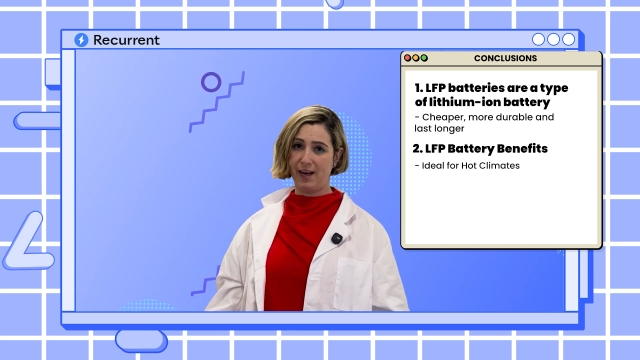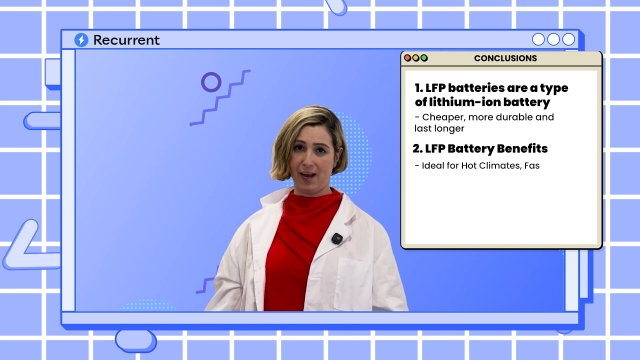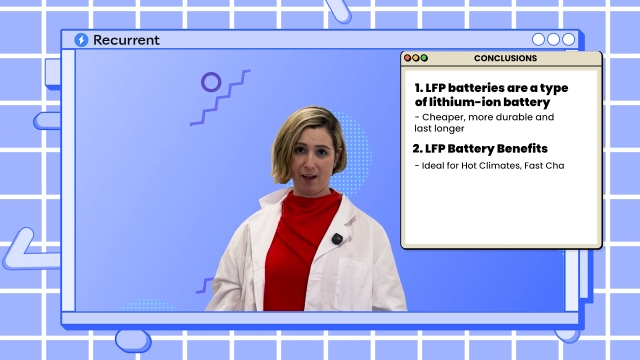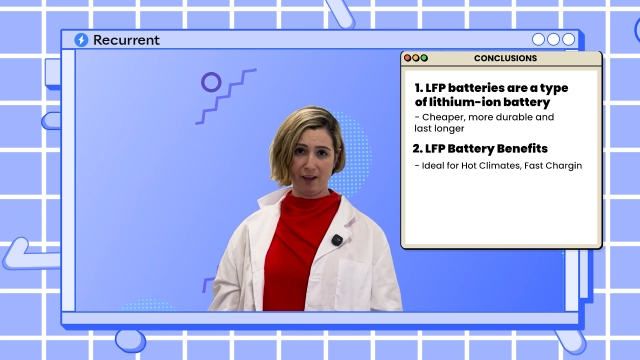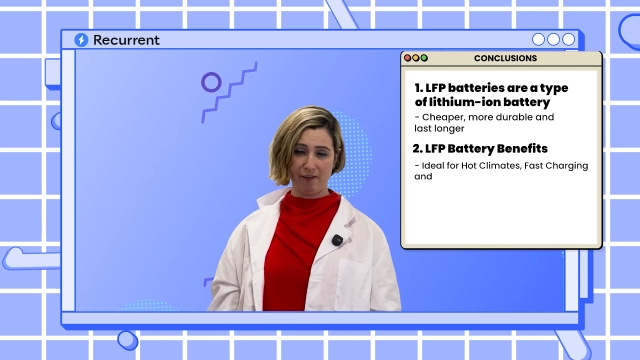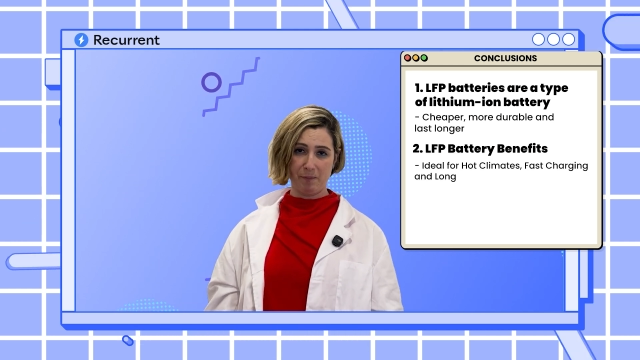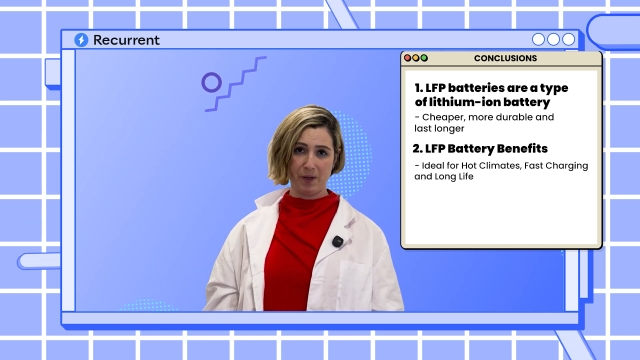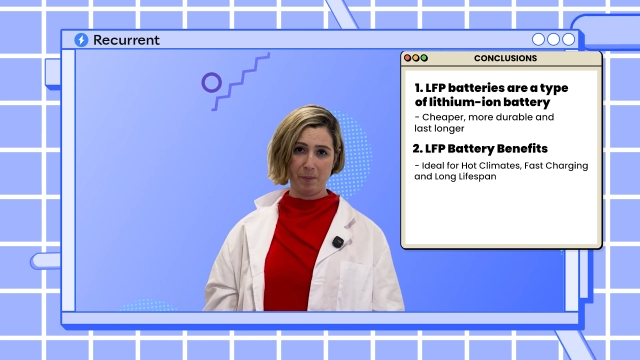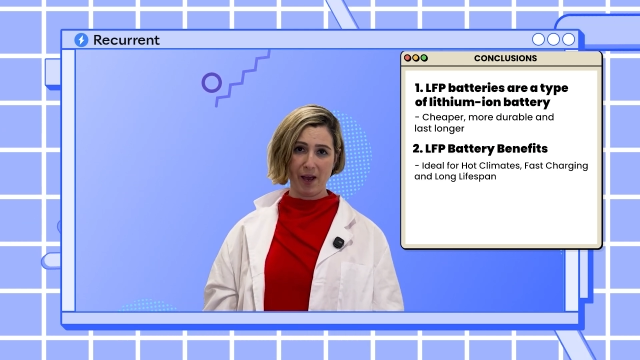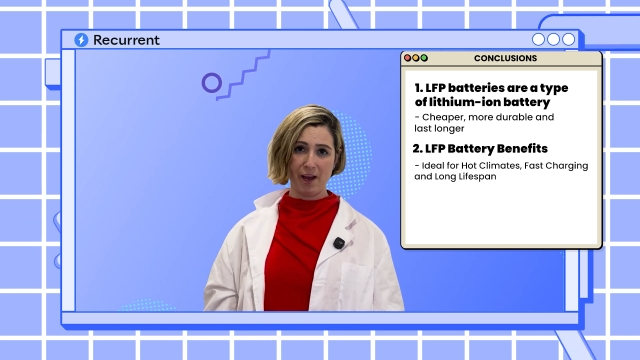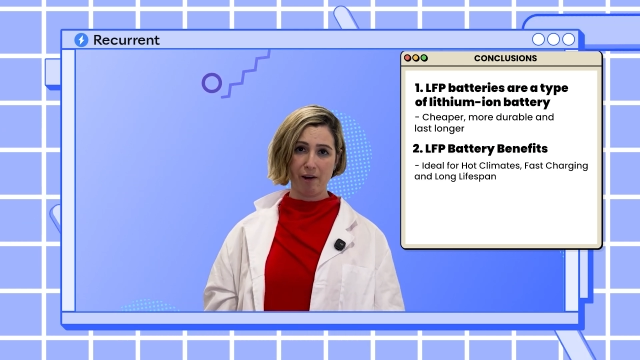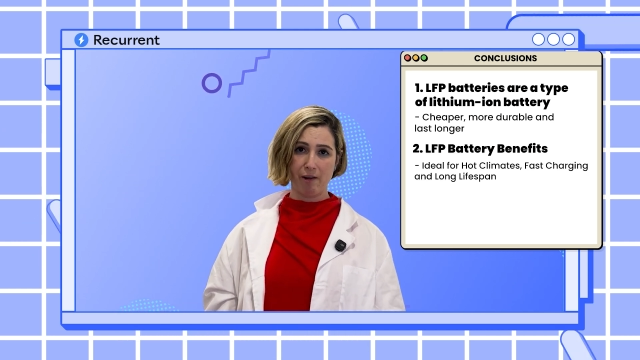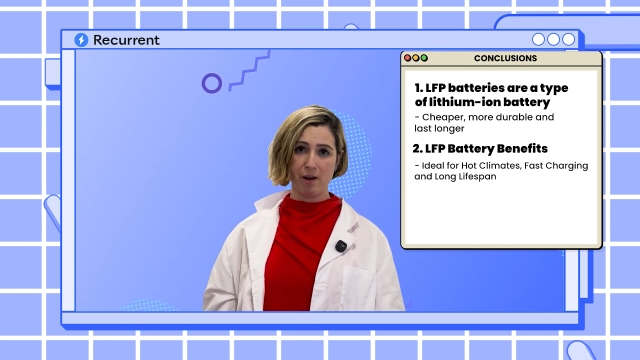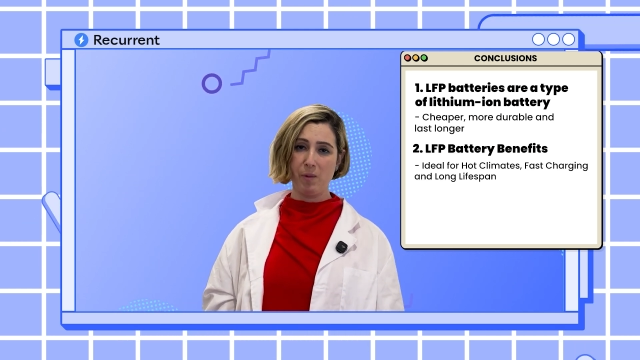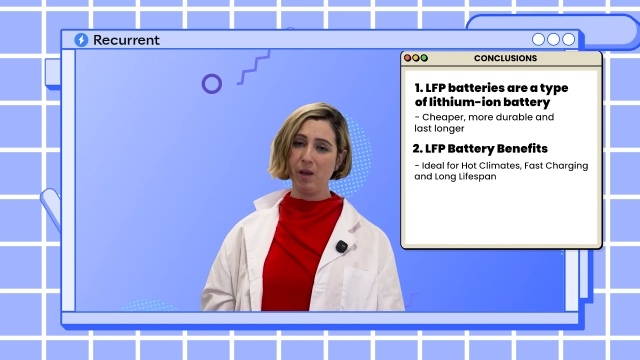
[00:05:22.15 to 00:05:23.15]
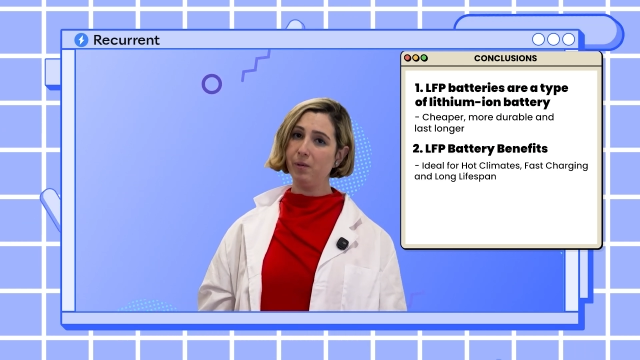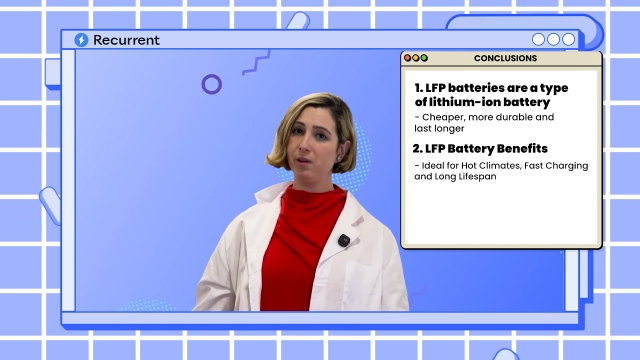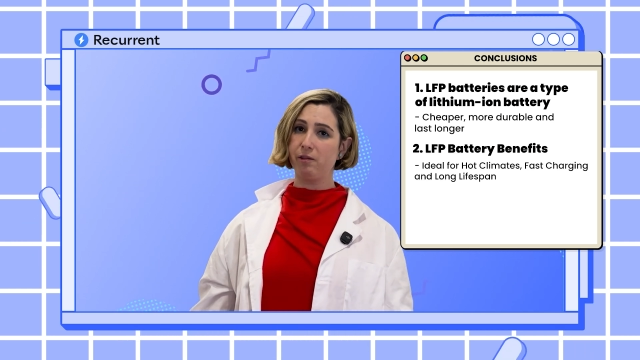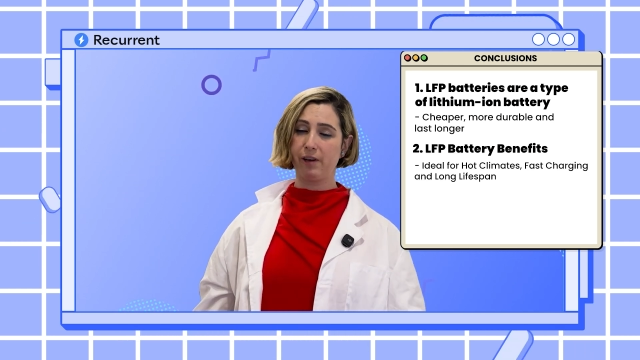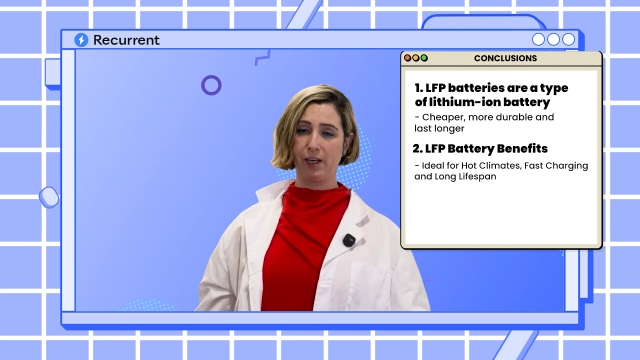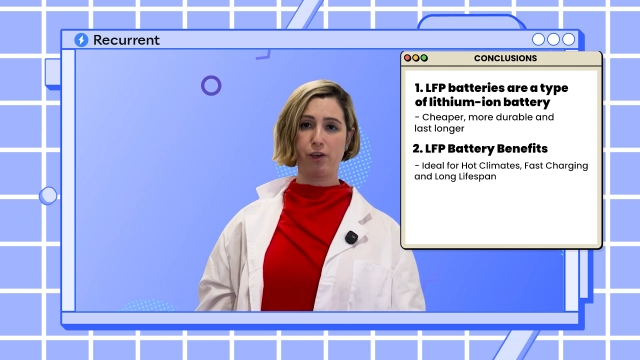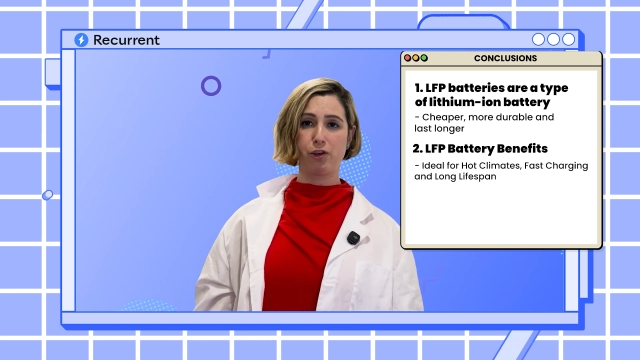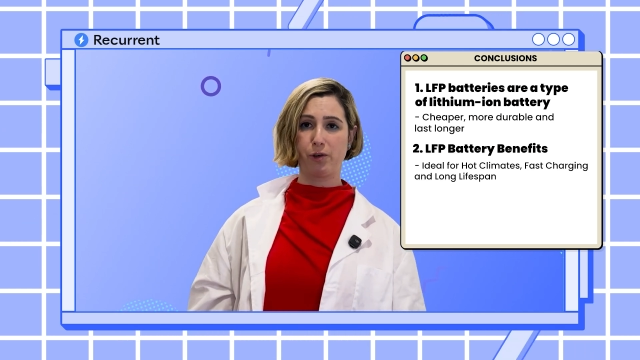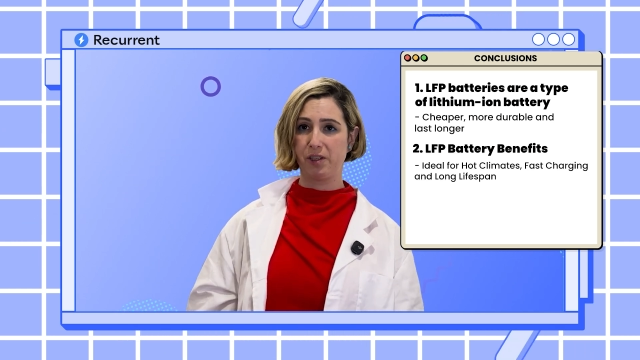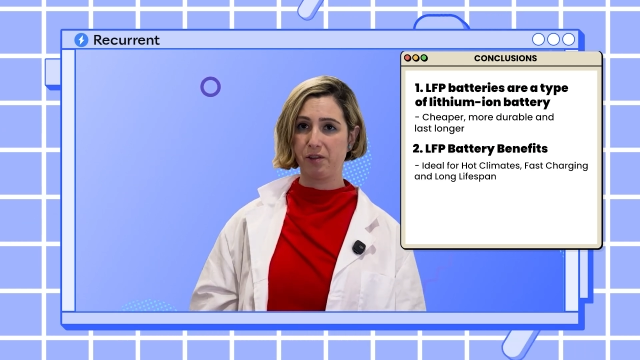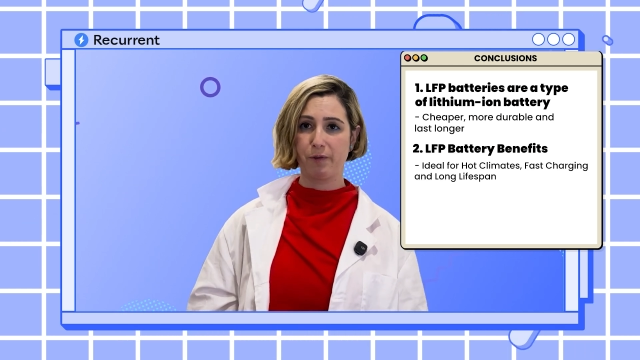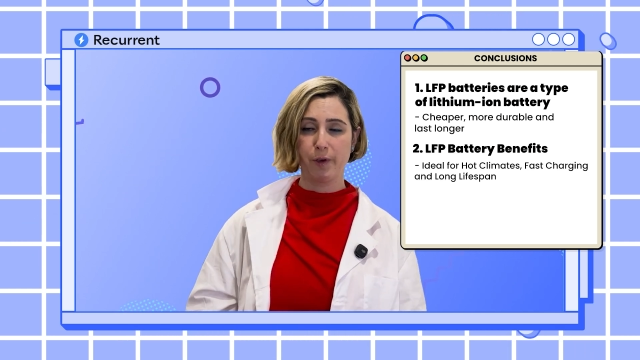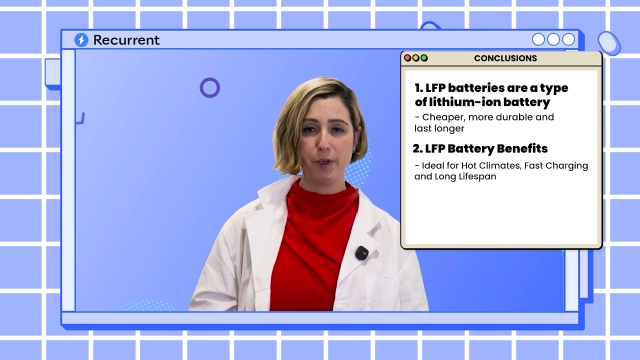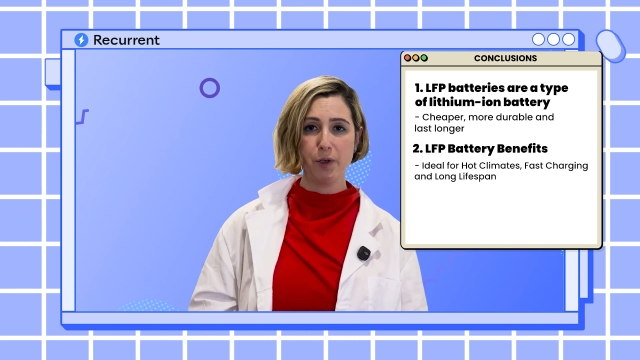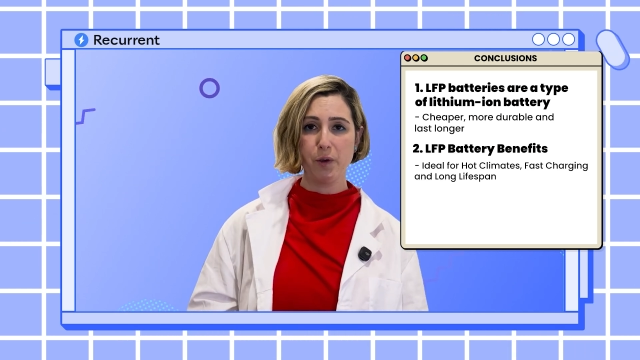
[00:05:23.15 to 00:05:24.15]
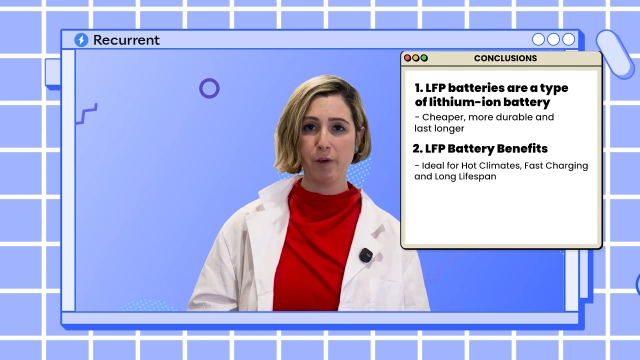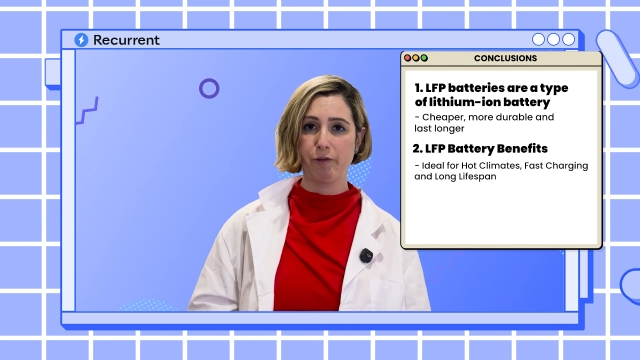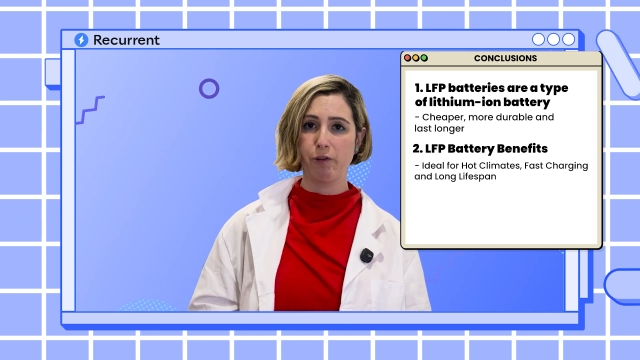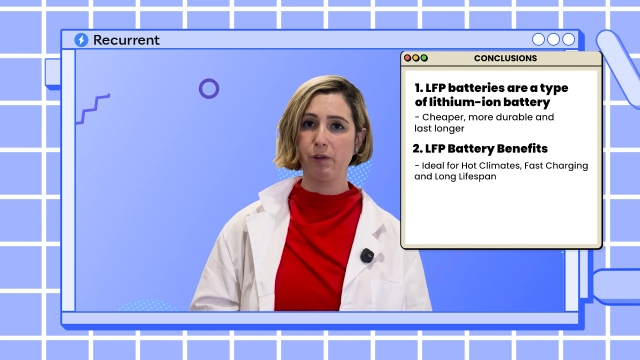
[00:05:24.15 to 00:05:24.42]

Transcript: LFP battery may be the right choice for you if